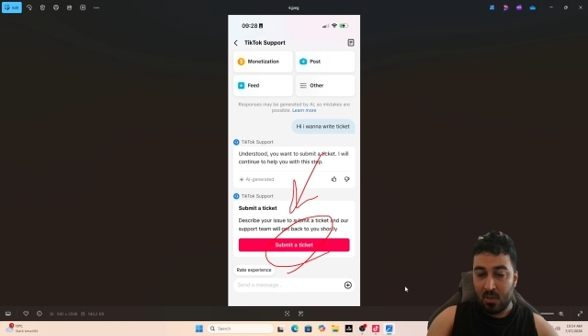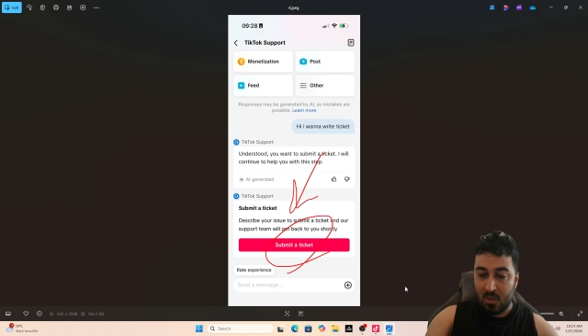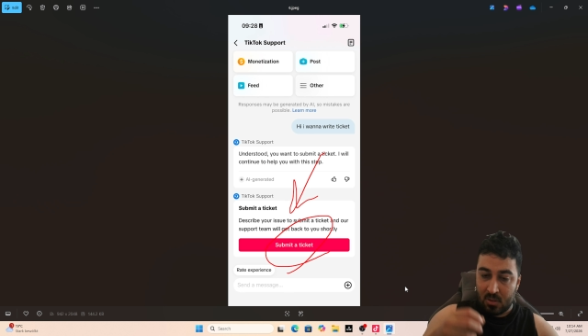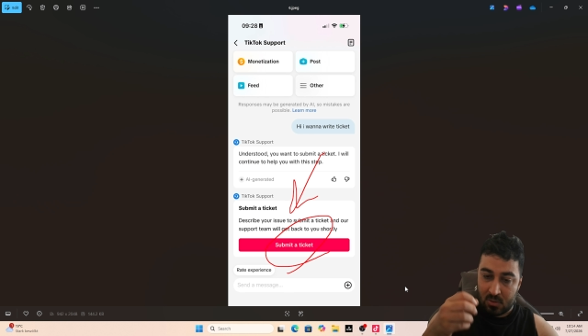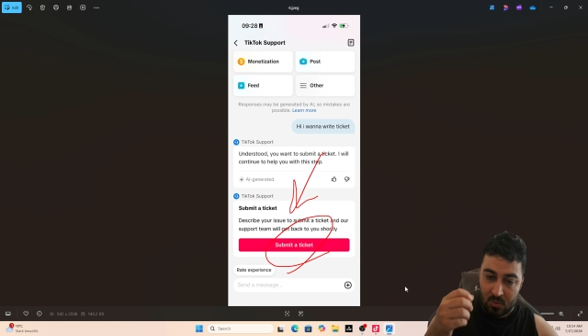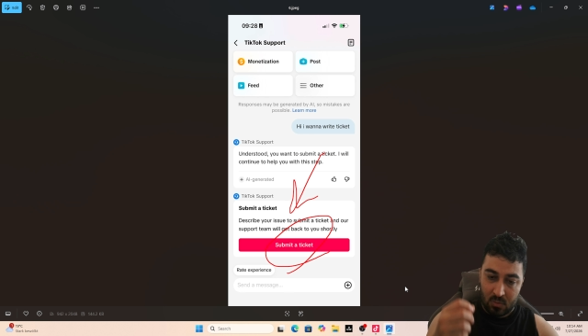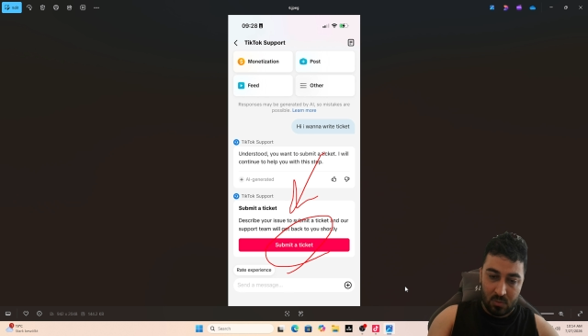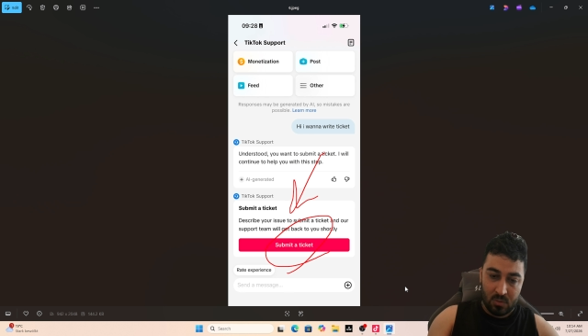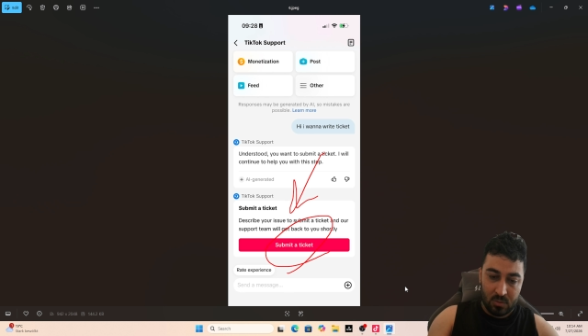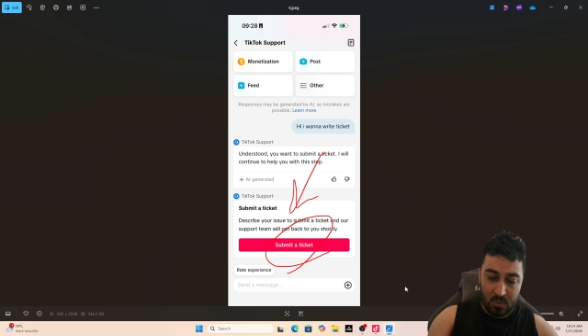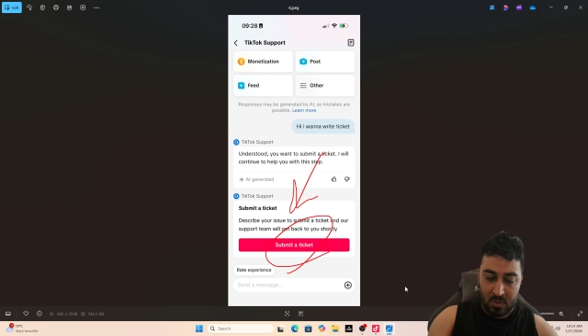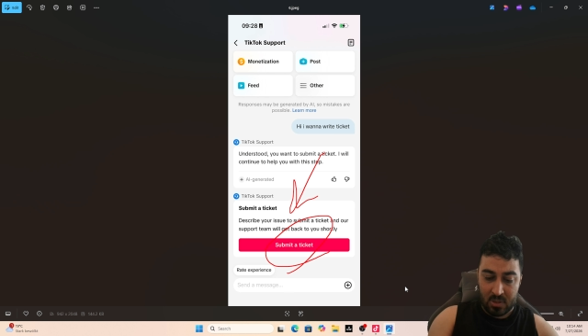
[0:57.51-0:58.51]
So
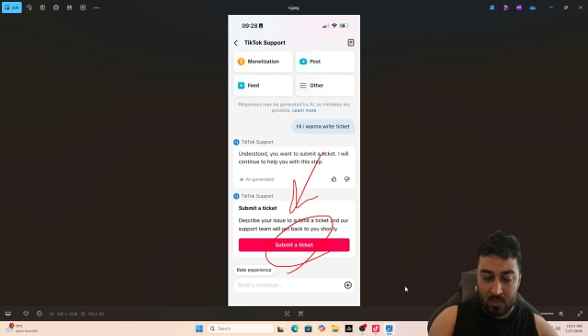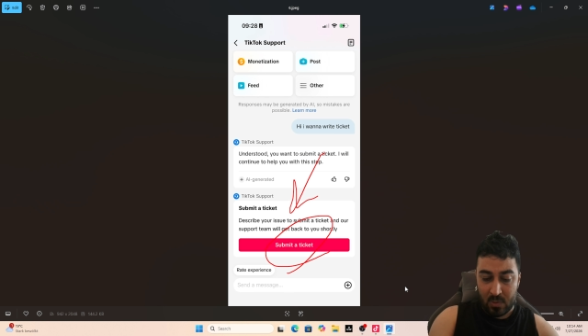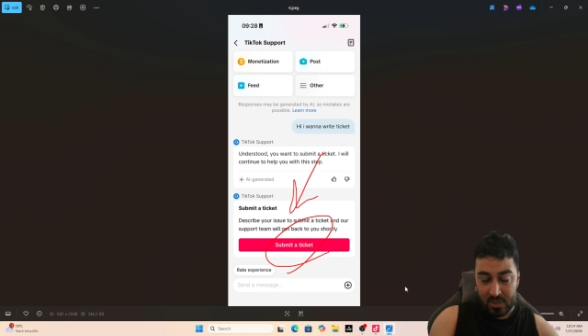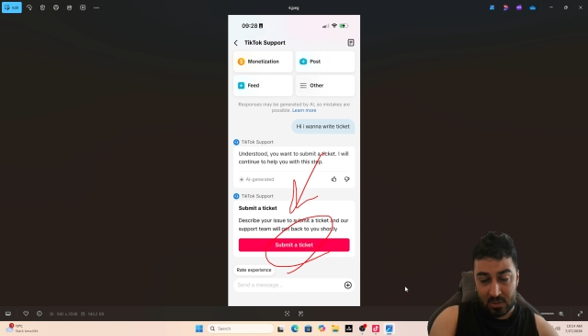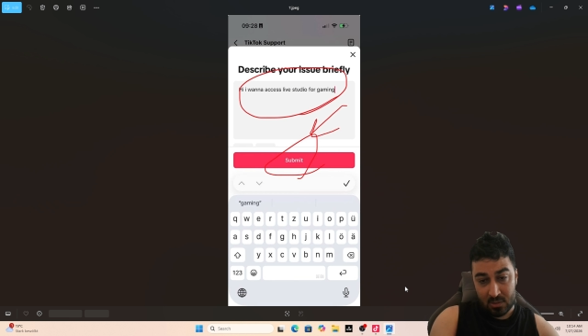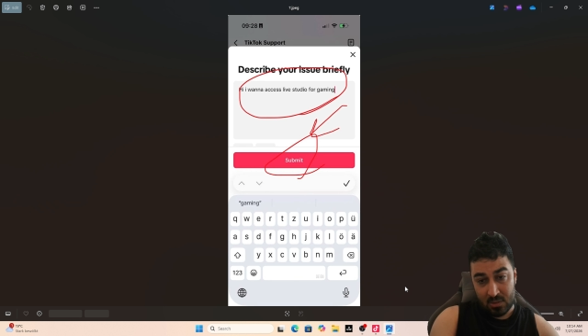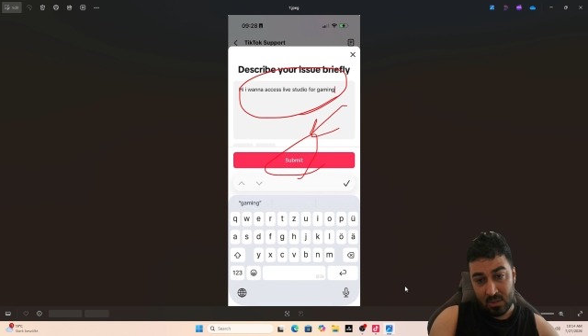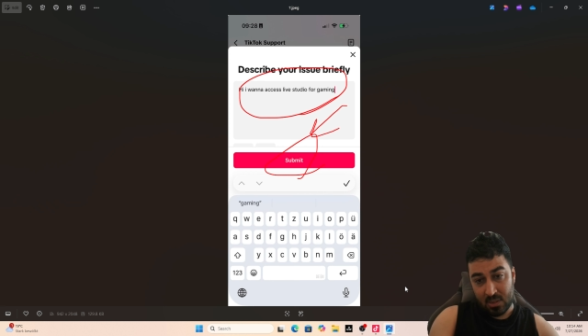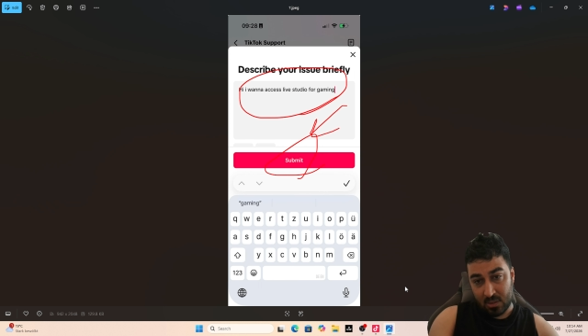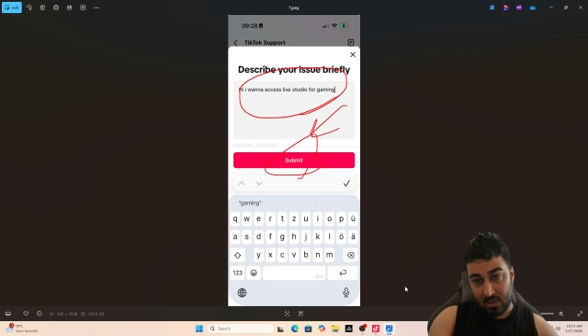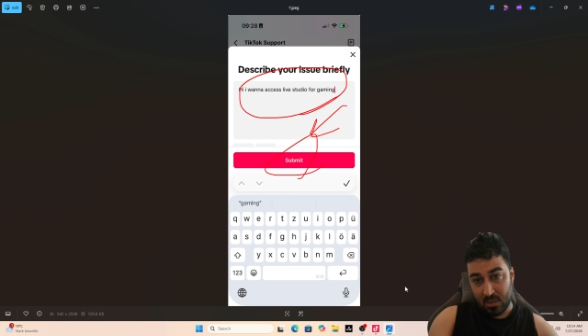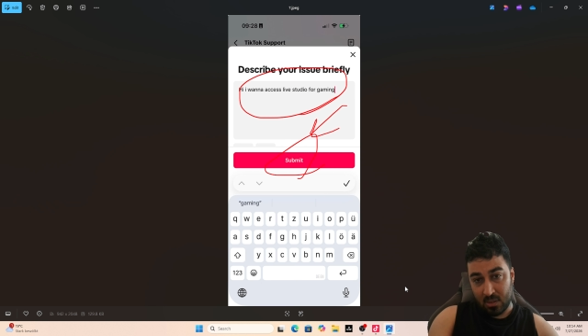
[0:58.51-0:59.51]
you're going to write a
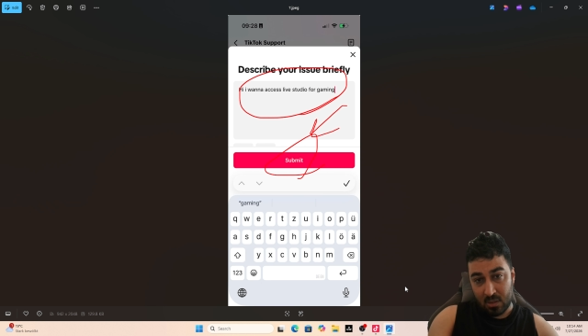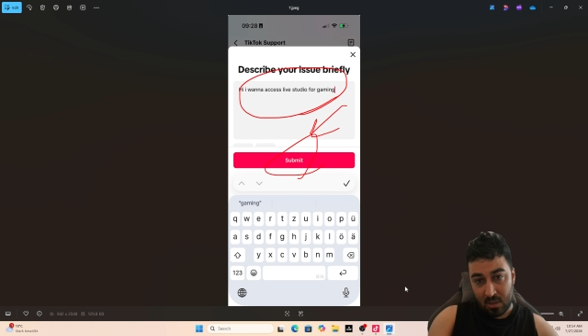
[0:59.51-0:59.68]
ticket there.